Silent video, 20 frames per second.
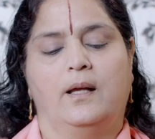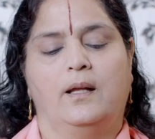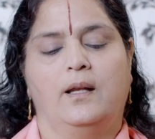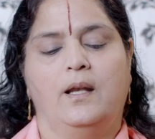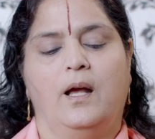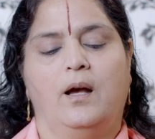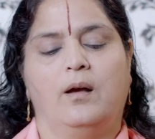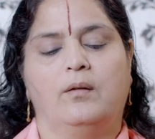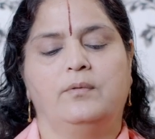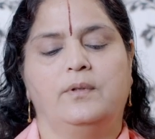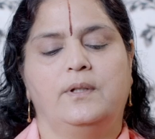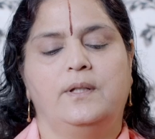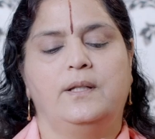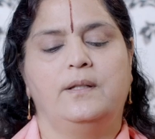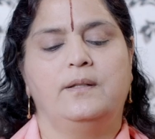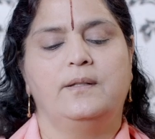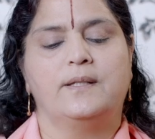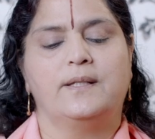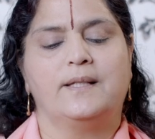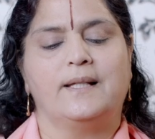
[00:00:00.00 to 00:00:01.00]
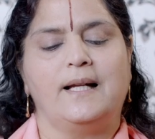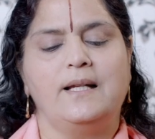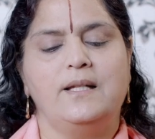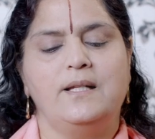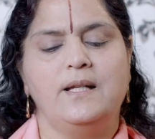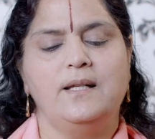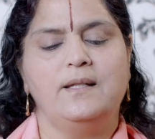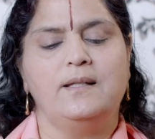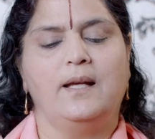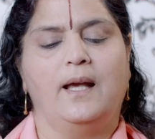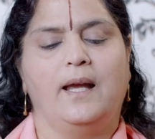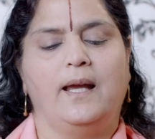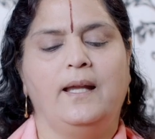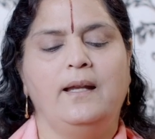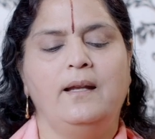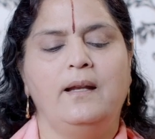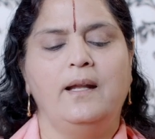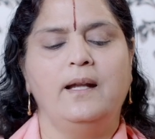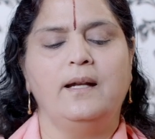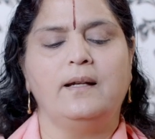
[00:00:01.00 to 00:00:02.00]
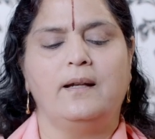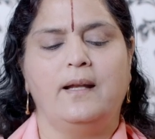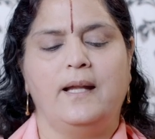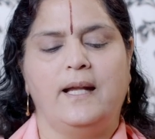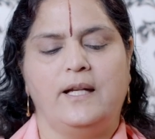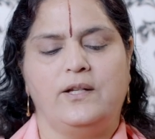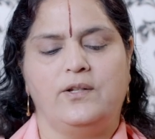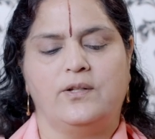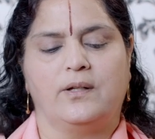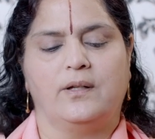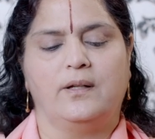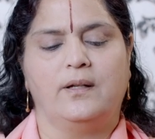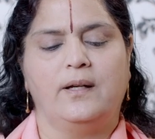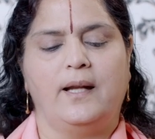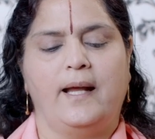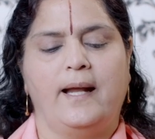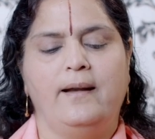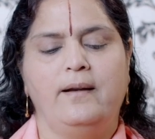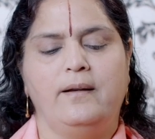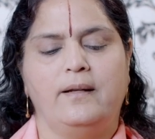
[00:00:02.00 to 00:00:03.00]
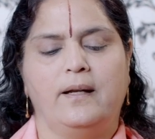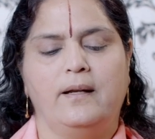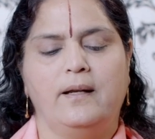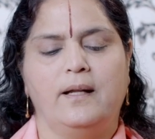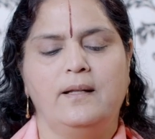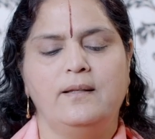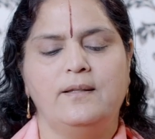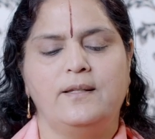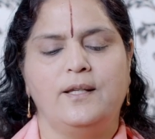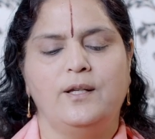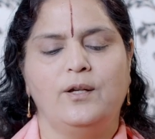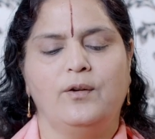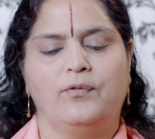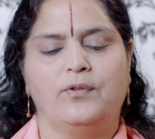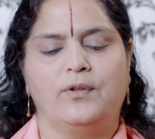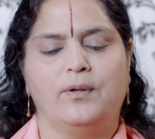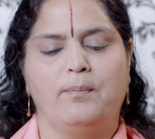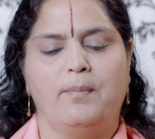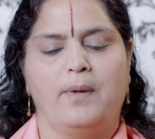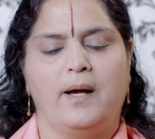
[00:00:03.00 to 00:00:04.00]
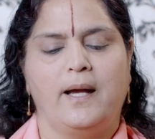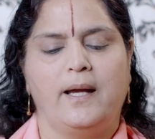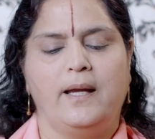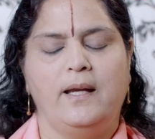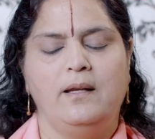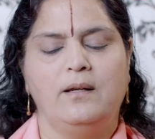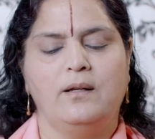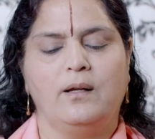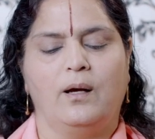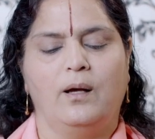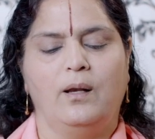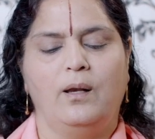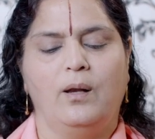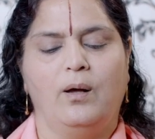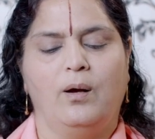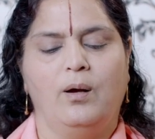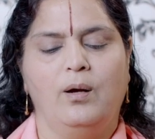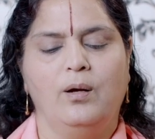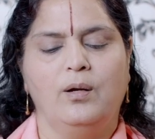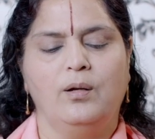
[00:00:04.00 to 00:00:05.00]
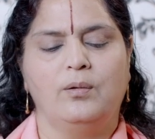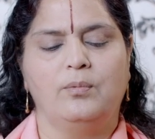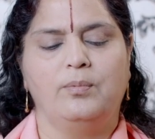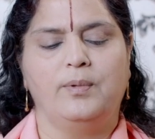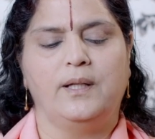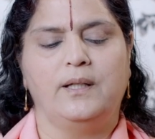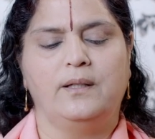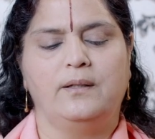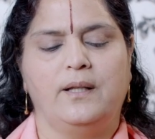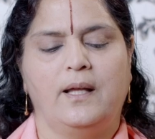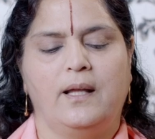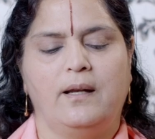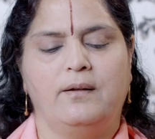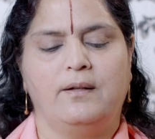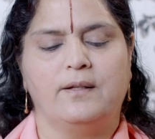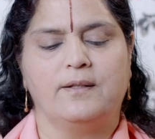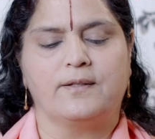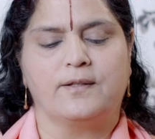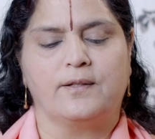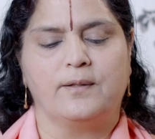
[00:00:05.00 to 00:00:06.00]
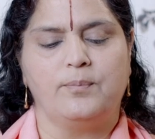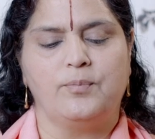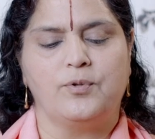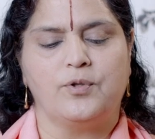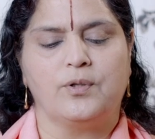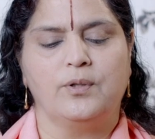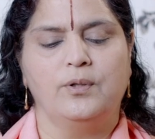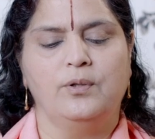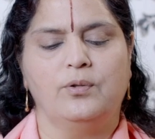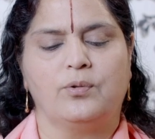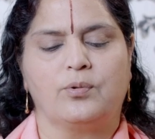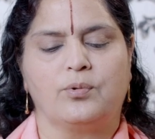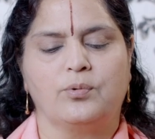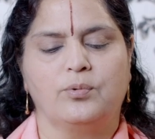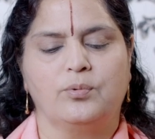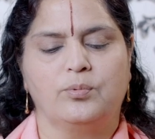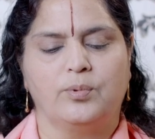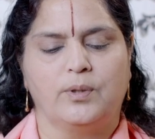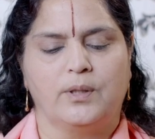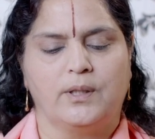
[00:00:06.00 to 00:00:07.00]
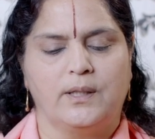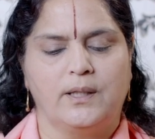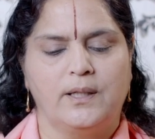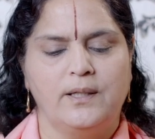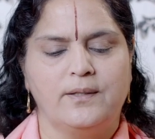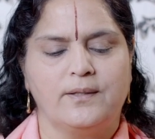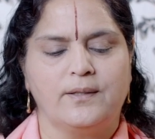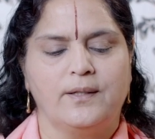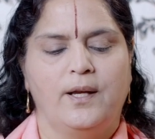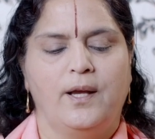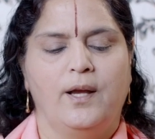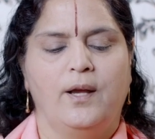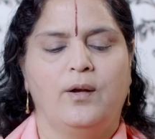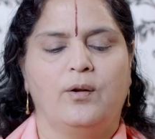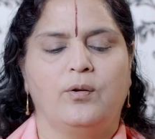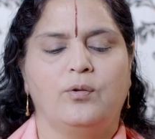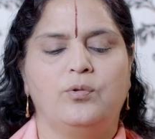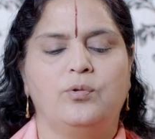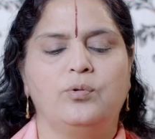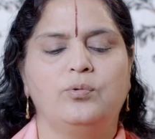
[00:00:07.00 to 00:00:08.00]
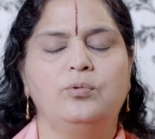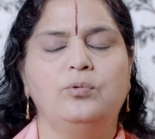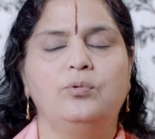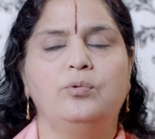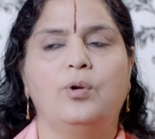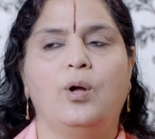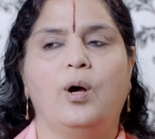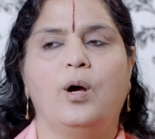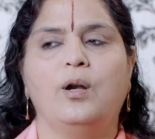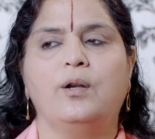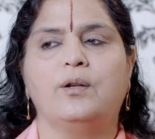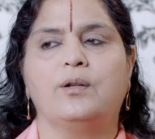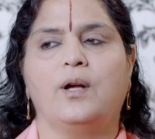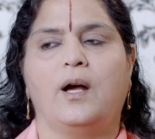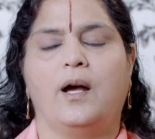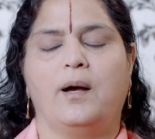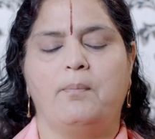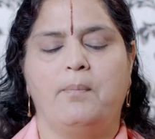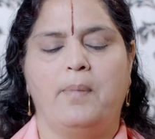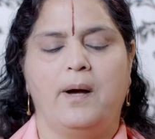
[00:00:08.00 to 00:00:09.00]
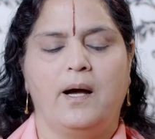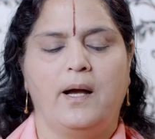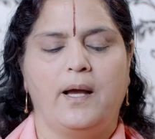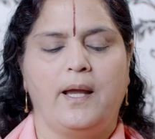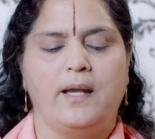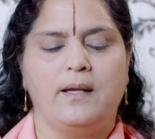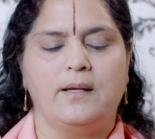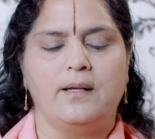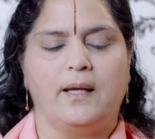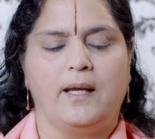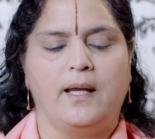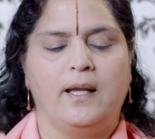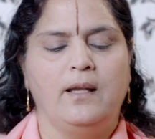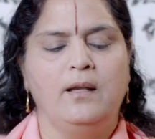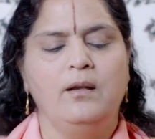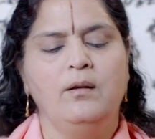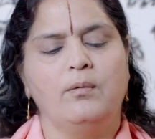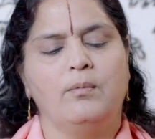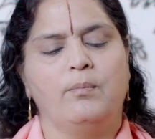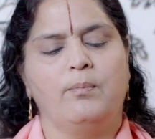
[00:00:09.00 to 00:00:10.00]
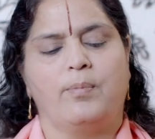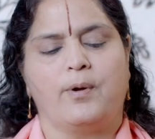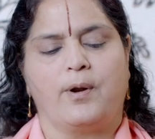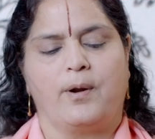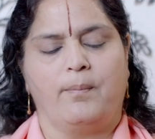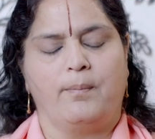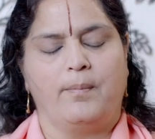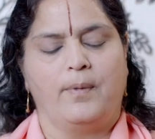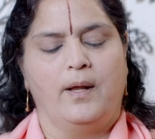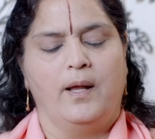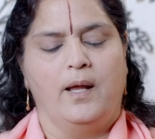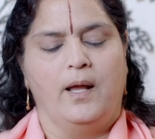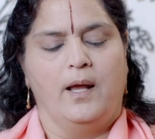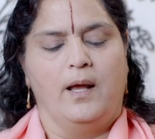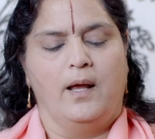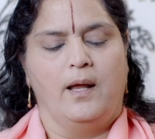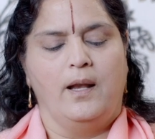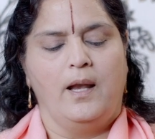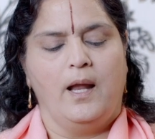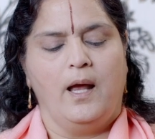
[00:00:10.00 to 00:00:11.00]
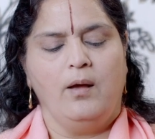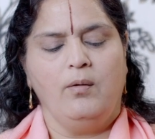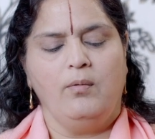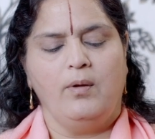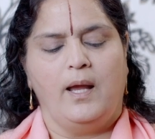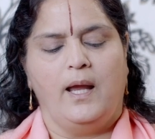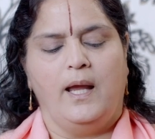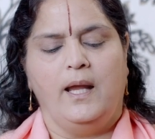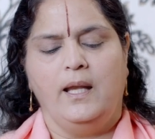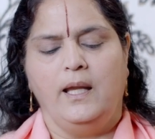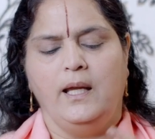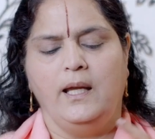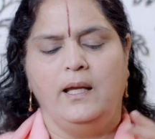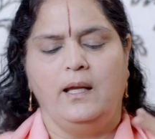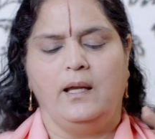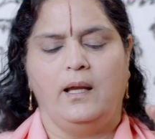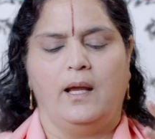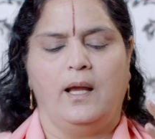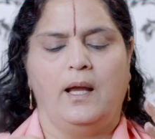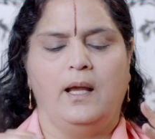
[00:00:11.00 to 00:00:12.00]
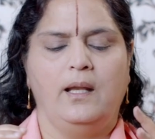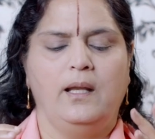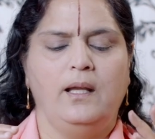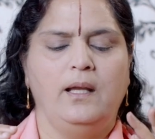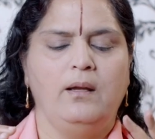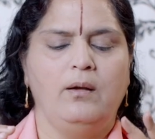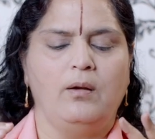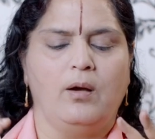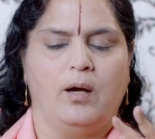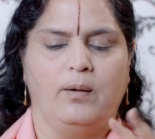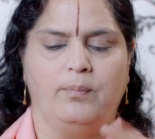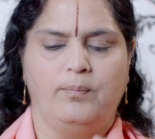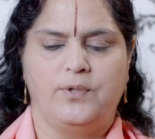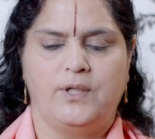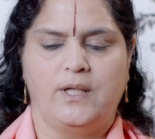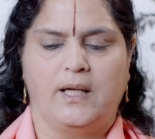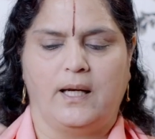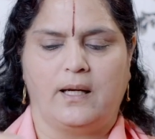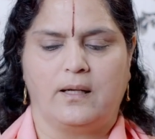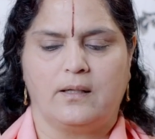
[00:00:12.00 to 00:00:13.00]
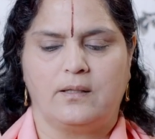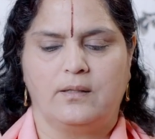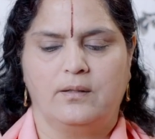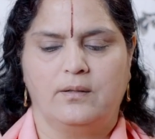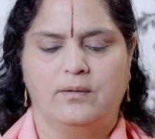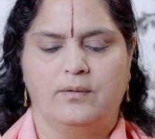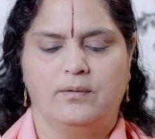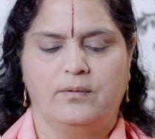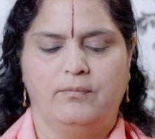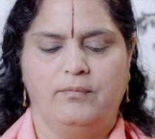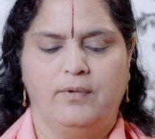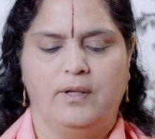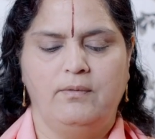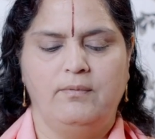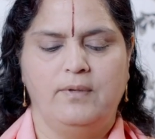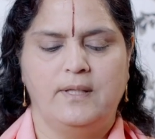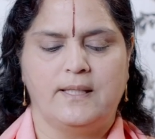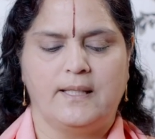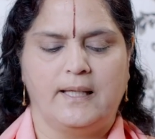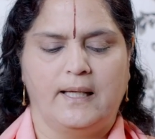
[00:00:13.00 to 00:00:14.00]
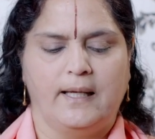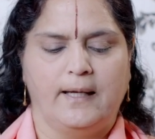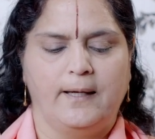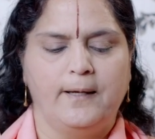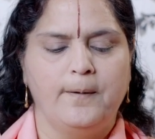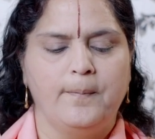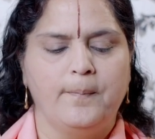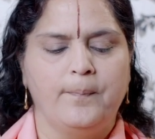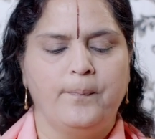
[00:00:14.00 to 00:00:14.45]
Now, such is the innate nature and tendency of the mind, along with their description through words, do not abide in Brahm. Now, any object, when we say,